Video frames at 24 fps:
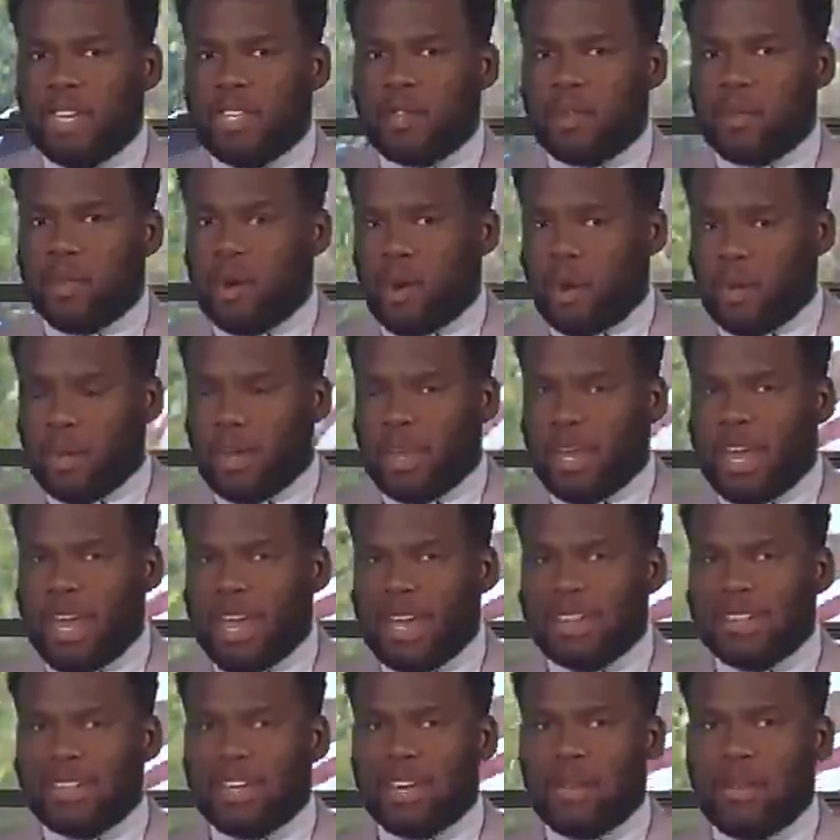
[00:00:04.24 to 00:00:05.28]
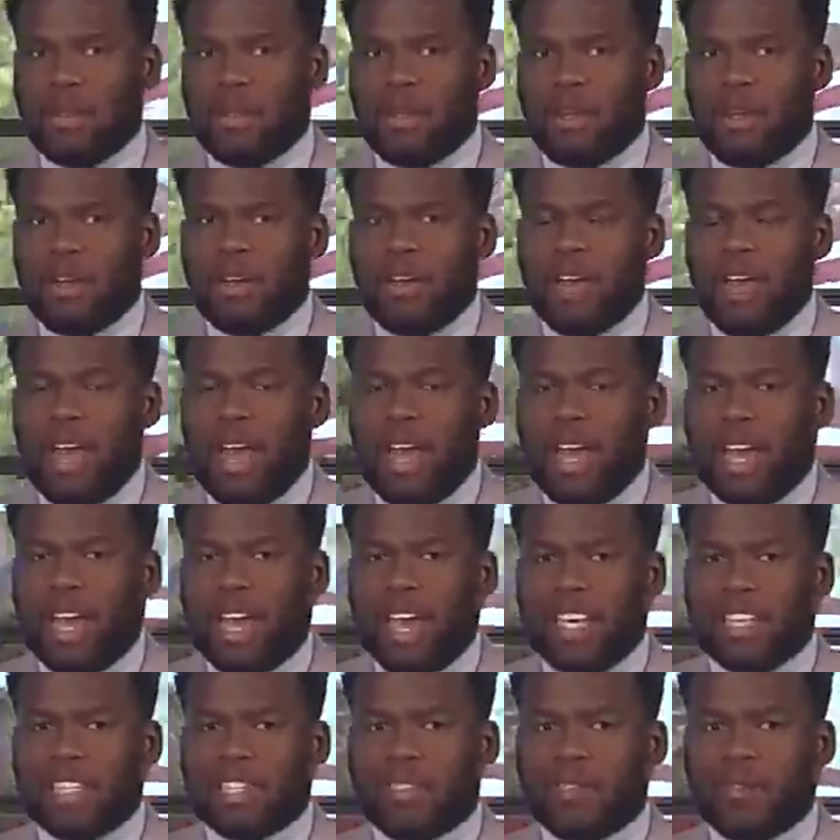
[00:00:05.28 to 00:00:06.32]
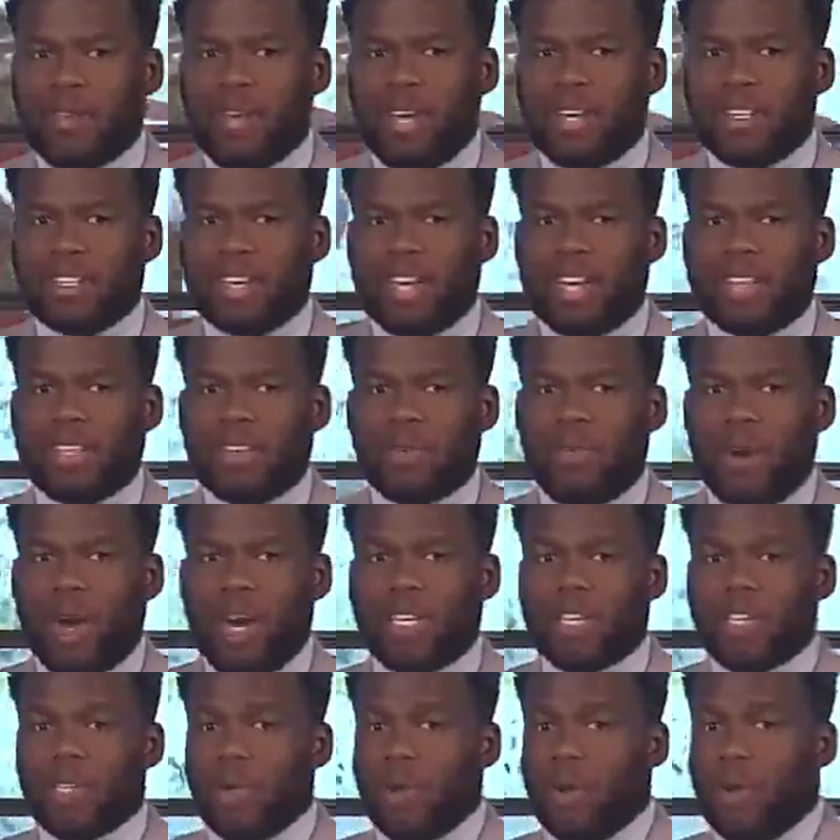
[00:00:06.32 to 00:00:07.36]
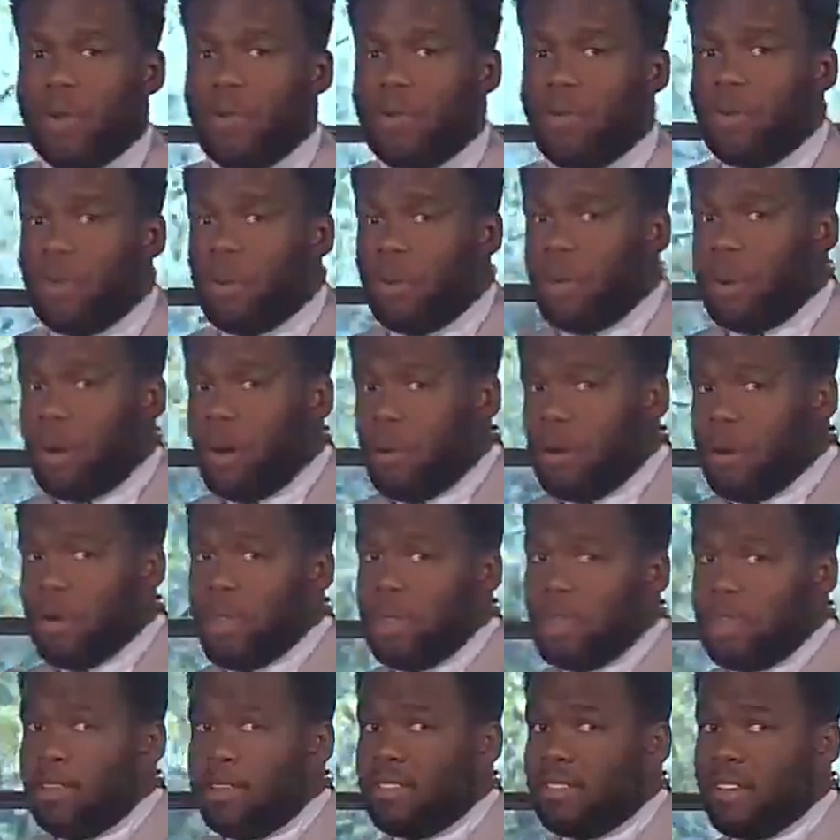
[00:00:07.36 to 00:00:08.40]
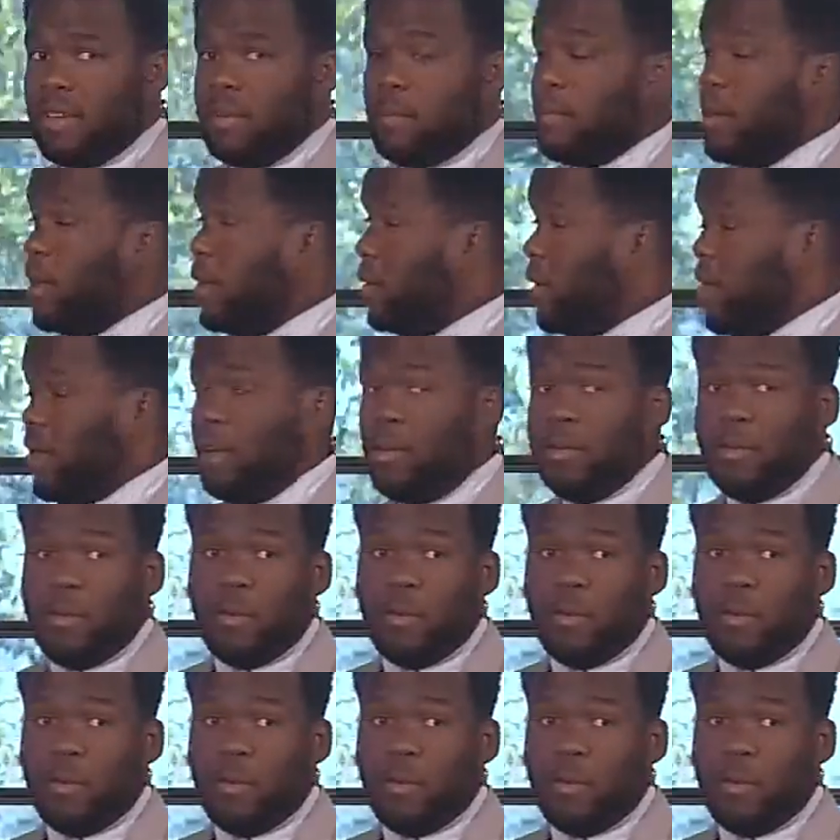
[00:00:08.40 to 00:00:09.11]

to all the dads out there. Cajuns fans got to watch UL football win the Sun Belt and New